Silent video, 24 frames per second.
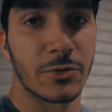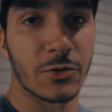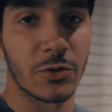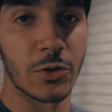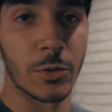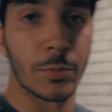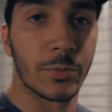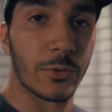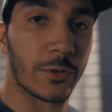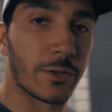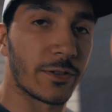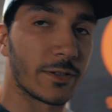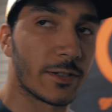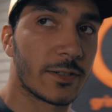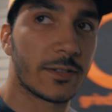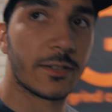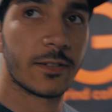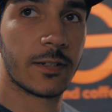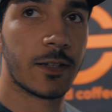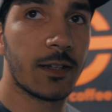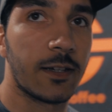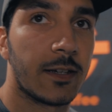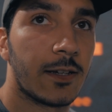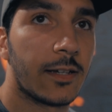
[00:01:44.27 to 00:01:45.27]
Super good.
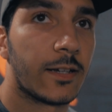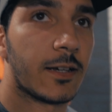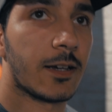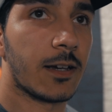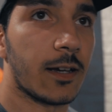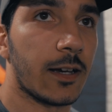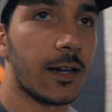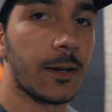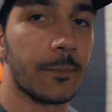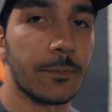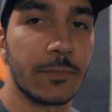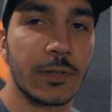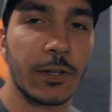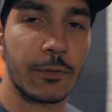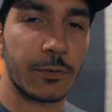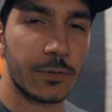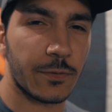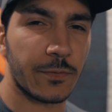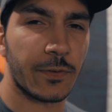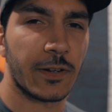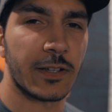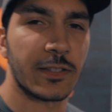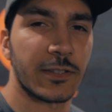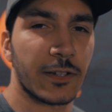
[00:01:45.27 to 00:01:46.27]
It's always
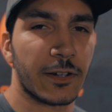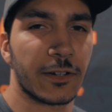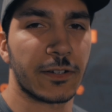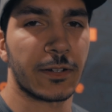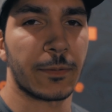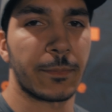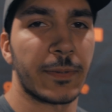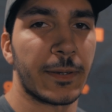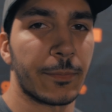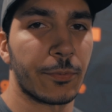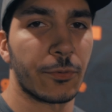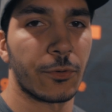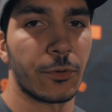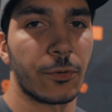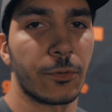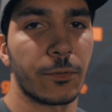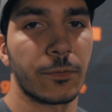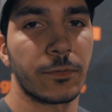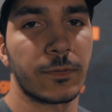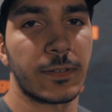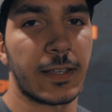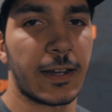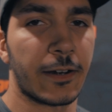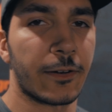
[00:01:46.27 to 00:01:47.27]
fun talking to people
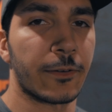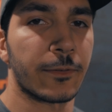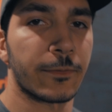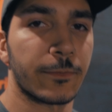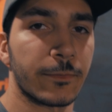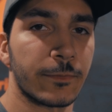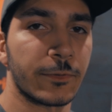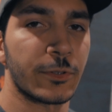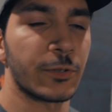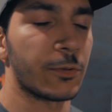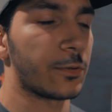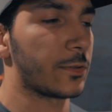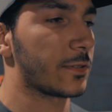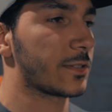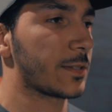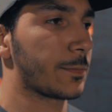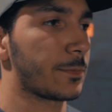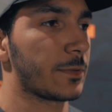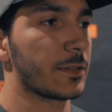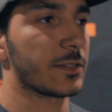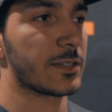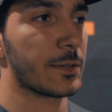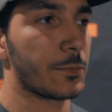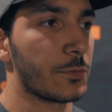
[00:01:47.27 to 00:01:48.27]
that are doing
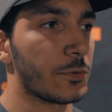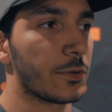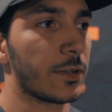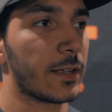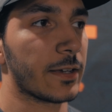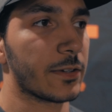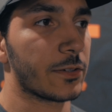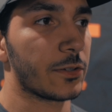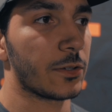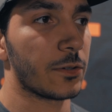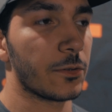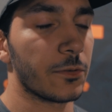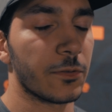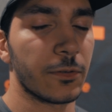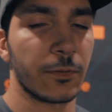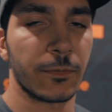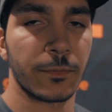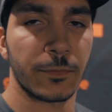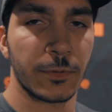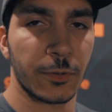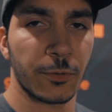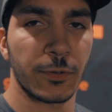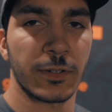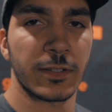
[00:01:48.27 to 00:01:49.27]
something similar like you. You
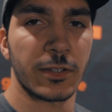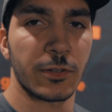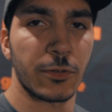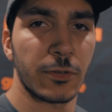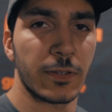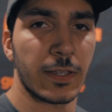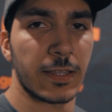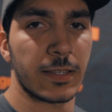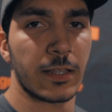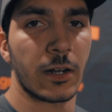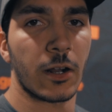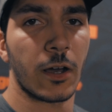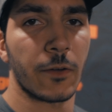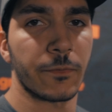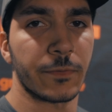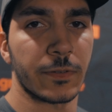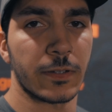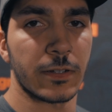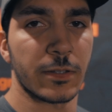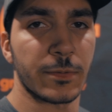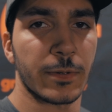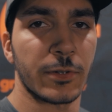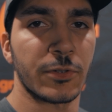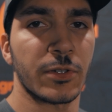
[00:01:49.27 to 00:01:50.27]
don't get to do that
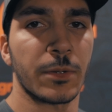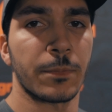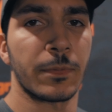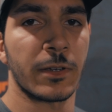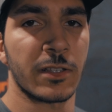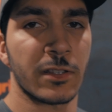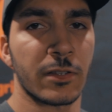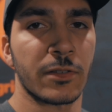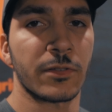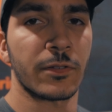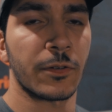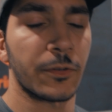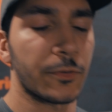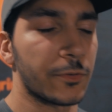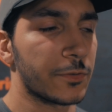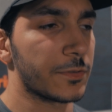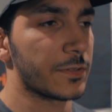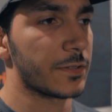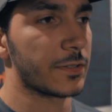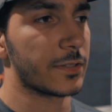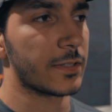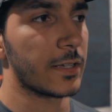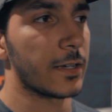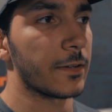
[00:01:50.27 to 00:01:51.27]
often, especially business owners
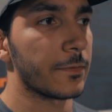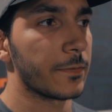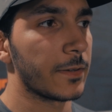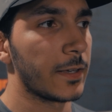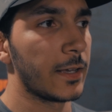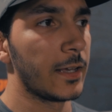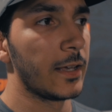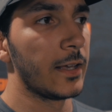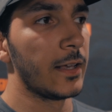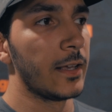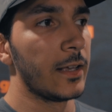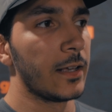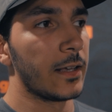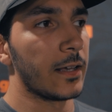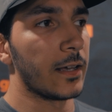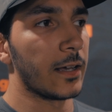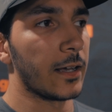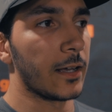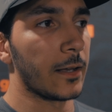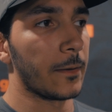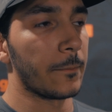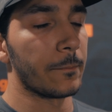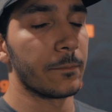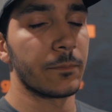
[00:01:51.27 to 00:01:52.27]
and stuff.
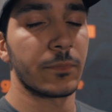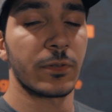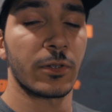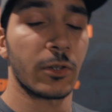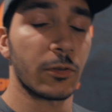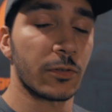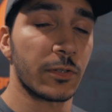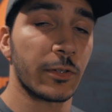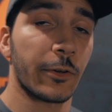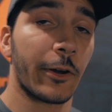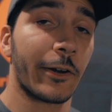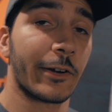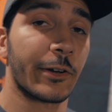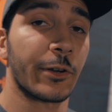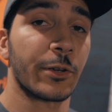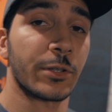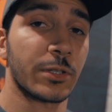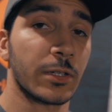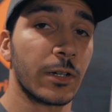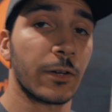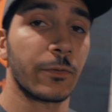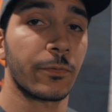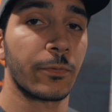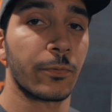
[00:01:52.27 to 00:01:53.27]
So surrounding
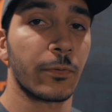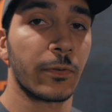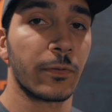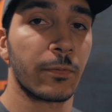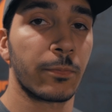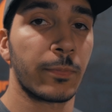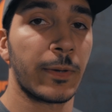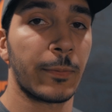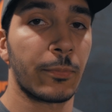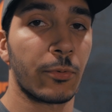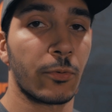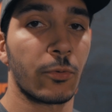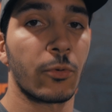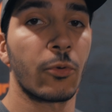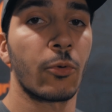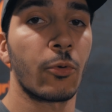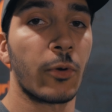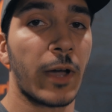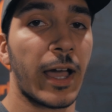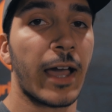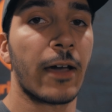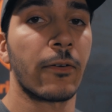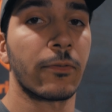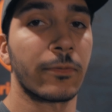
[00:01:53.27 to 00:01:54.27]
yourself with people who
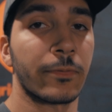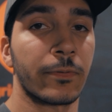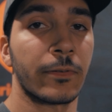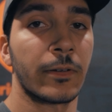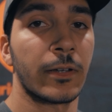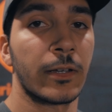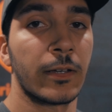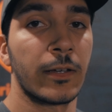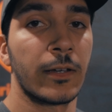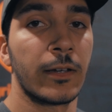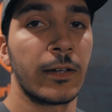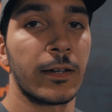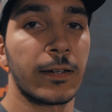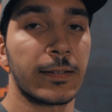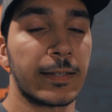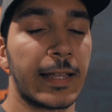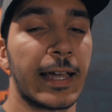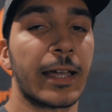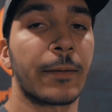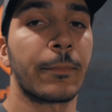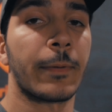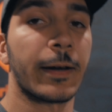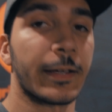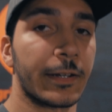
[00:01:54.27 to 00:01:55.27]
have
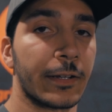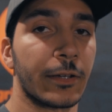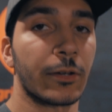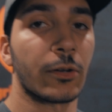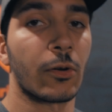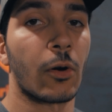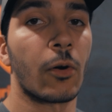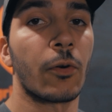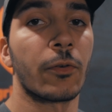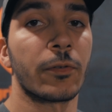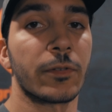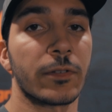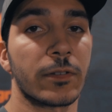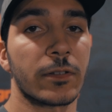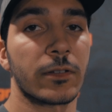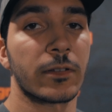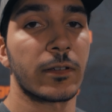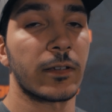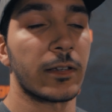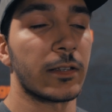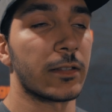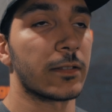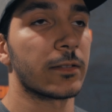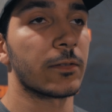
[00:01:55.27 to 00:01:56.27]
like-minded goals
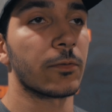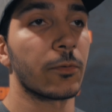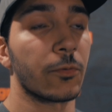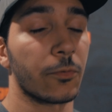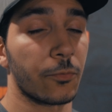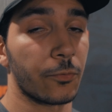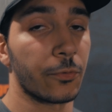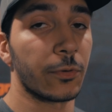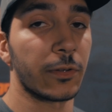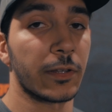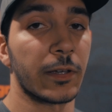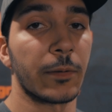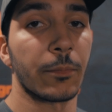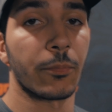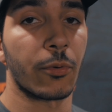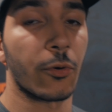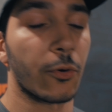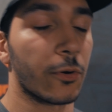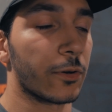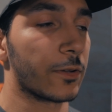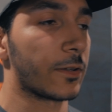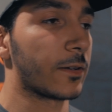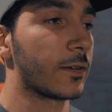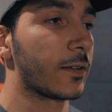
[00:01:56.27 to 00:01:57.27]
is really
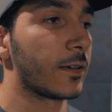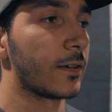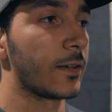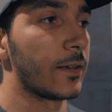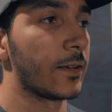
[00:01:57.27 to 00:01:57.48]
important.